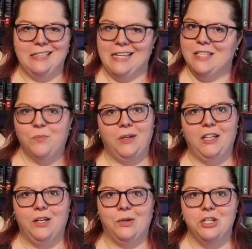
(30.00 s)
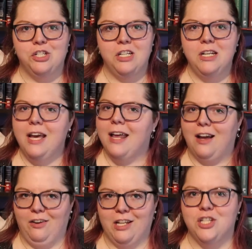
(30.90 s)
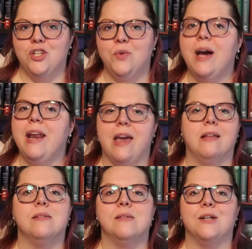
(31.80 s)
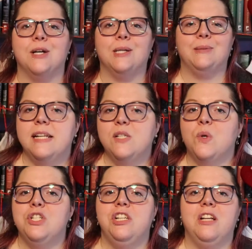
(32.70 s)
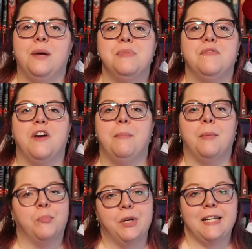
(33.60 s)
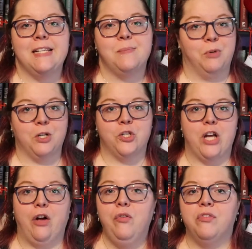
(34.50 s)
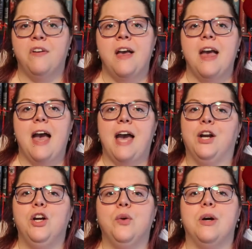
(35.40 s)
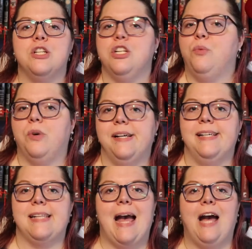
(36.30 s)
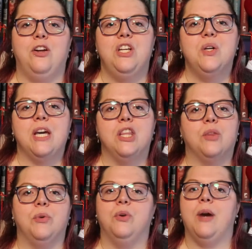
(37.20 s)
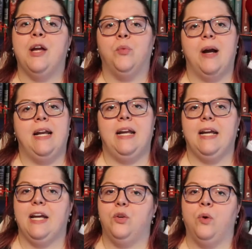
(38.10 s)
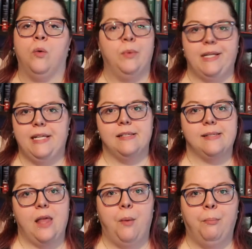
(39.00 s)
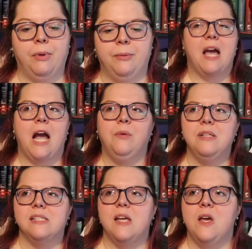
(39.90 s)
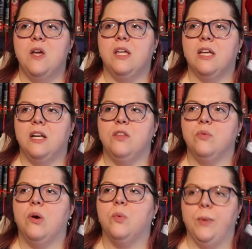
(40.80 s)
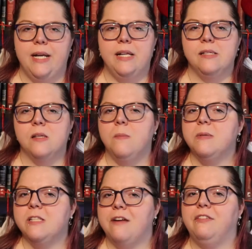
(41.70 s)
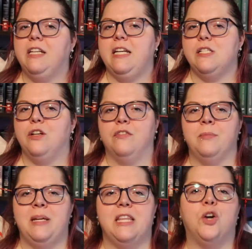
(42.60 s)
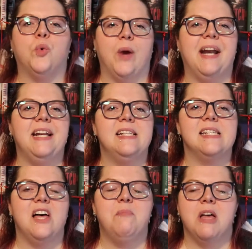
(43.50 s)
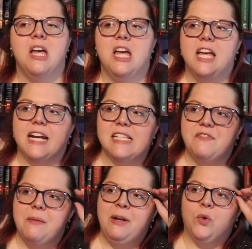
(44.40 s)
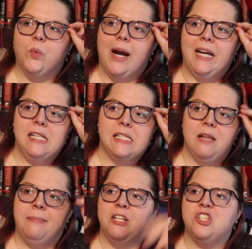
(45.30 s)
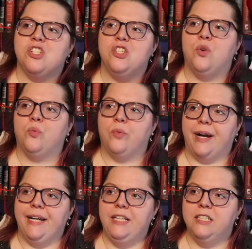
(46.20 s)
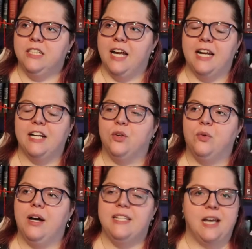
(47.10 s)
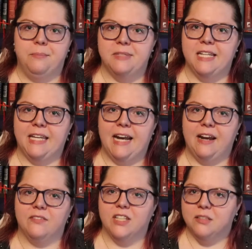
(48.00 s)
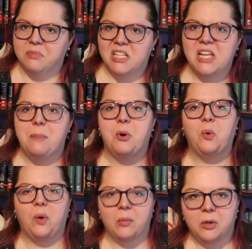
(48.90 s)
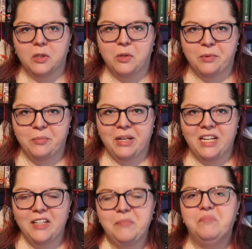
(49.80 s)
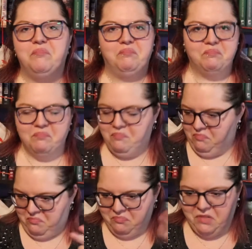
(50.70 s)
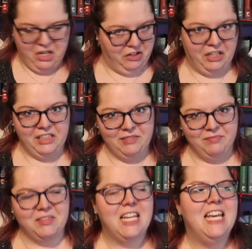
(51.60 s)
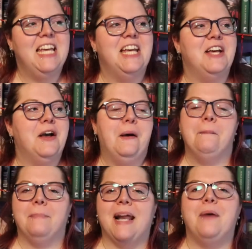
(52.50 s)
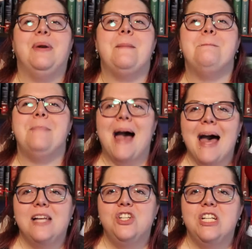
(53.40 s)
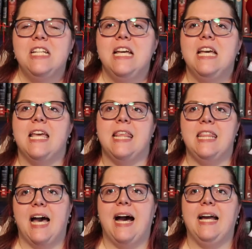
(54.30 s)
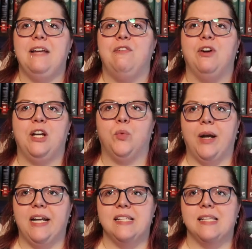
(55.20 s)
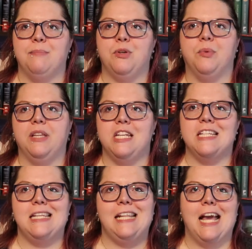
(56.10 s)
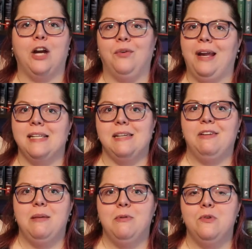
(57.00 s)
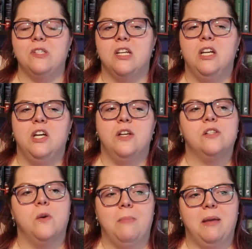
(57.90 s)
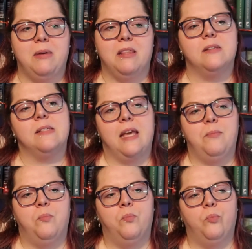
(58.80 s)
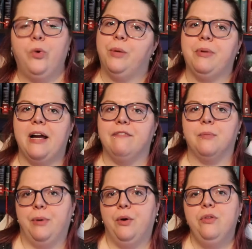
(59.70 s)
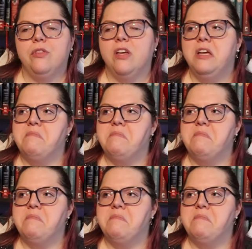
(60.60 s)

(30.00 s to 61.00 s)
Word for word: Let's read the question and I'll get you an answer. Today's question comes from Brittany's bookshelf and her question was, how do you get through a writing and or reading slump? I would say getting through a reading slump is definitely easier for me than a writing slump because if I'm in a writing slump I just don't write and I don't attempt to get out of it because I'm a horrible human being. Alright? But I would imagine that if you're in a writing slump, you really just need that creativity boost. So maybe the same would apply for both.